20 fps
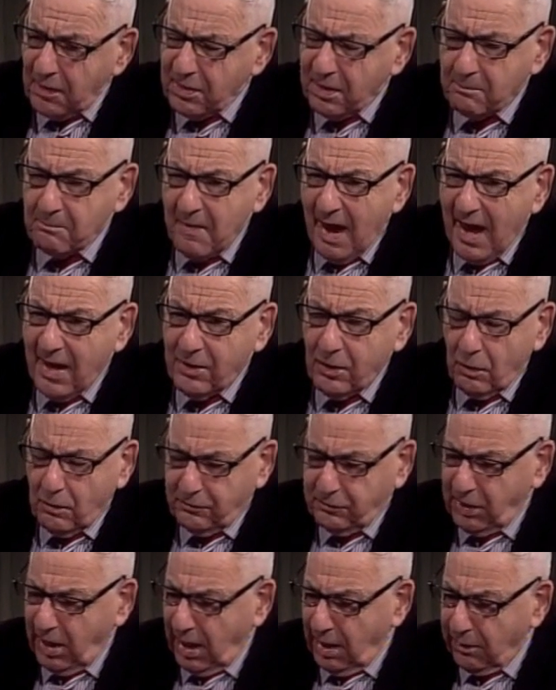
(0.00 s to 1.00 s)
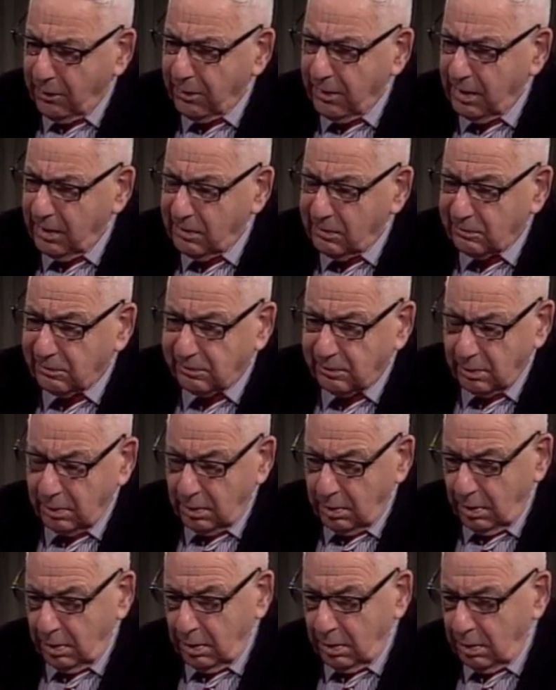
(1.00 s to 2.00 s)
The manner of death is
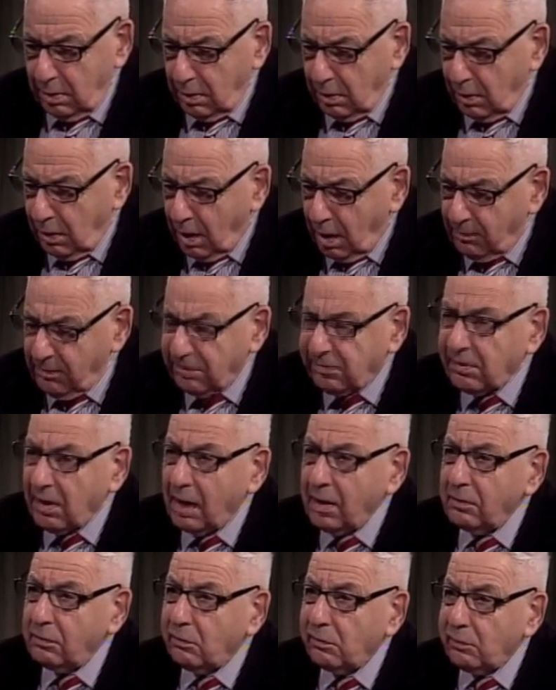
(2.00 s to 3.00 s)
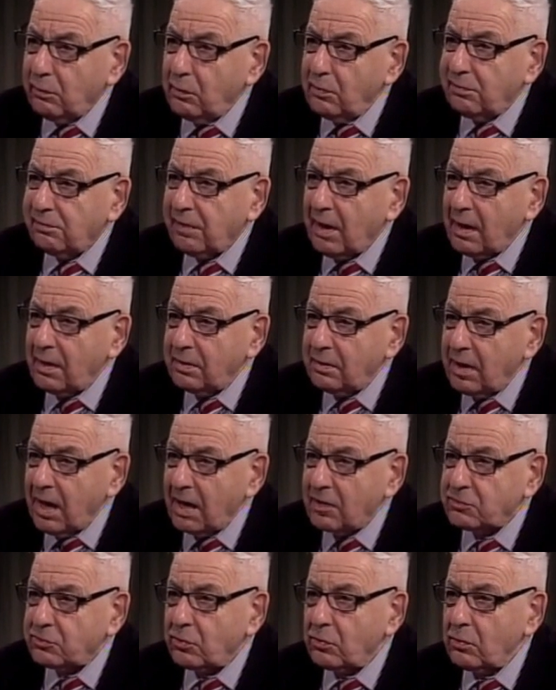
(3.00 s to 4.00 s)
homicide, suicide,
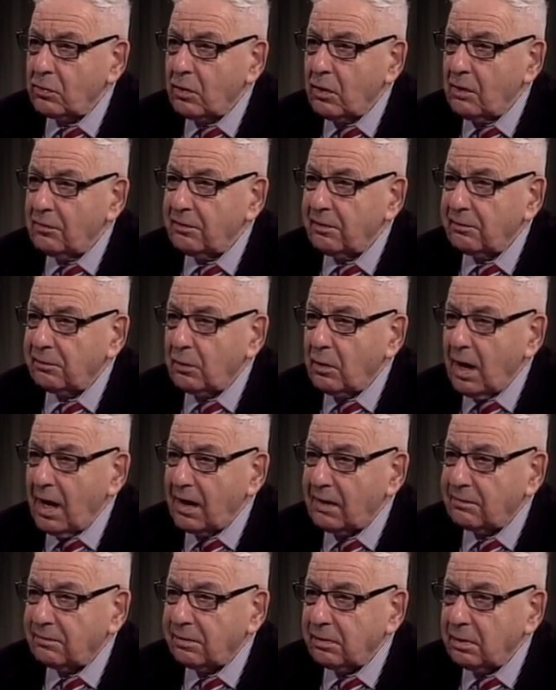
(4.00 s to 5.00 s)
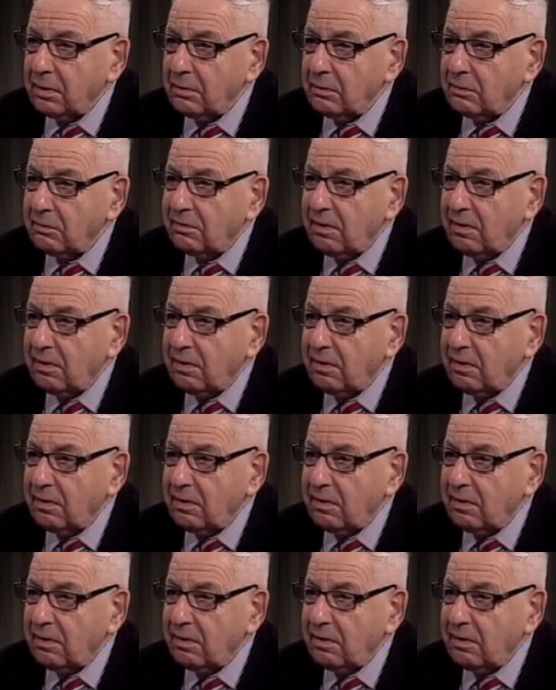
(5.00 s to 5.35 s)
natural causes, or accident.